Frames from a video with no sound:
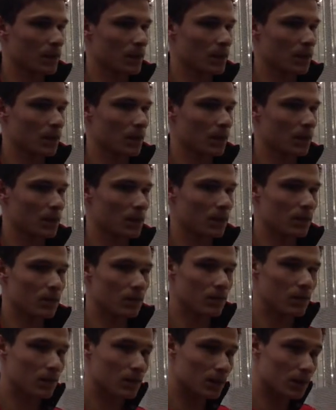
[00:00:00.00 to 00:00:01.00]
Uh,
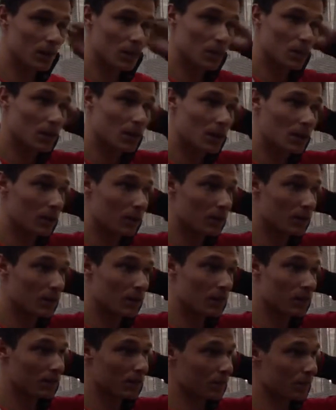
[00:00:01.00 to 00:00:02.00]
we
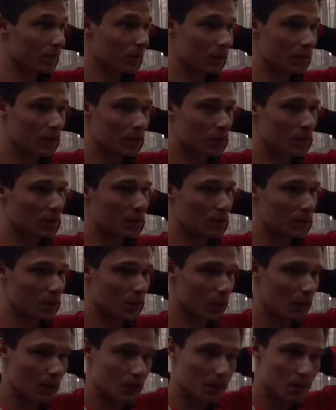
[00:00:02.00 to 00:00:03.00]
can be as good as we
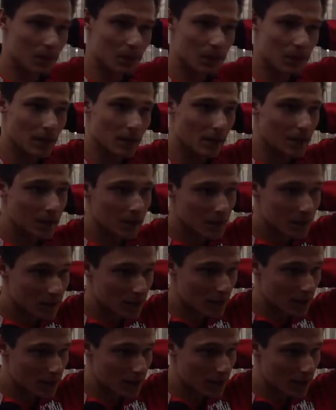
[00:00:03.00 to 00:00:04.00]
want to be. Like it's in
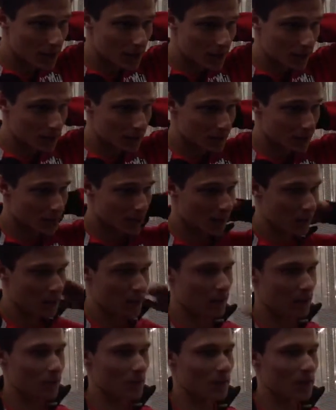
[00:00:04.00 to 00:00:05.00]
our hands.
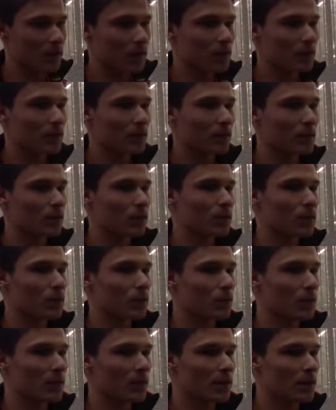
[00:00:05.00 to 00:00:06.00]
Depends how
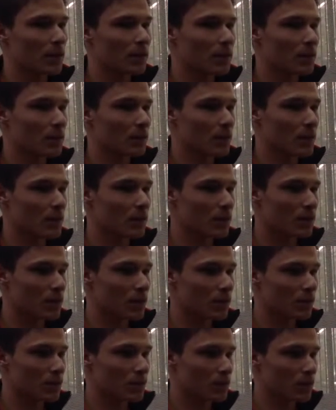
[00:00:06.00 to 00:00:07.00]
we are determined
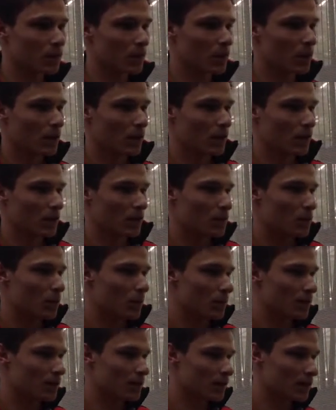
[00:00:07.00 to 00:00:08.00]
to
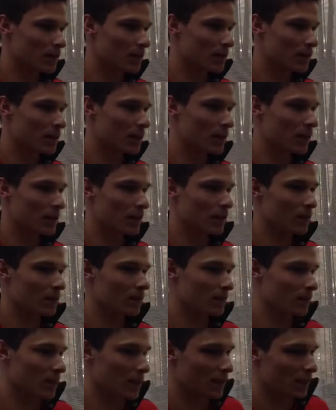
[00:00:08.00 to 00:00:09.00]
practice every day,
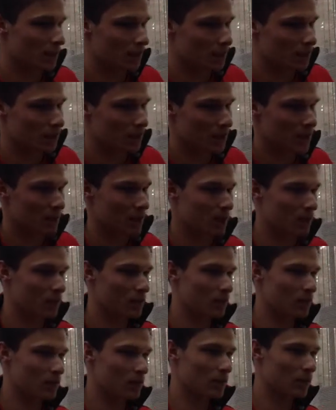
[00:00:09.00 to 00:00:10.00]
take every match
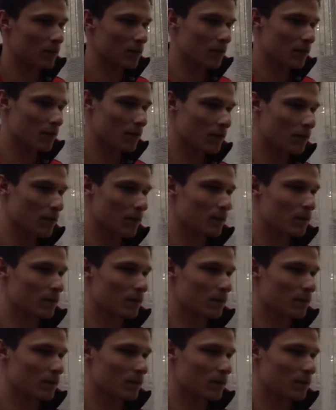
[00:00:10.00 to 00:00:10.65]
seriously, and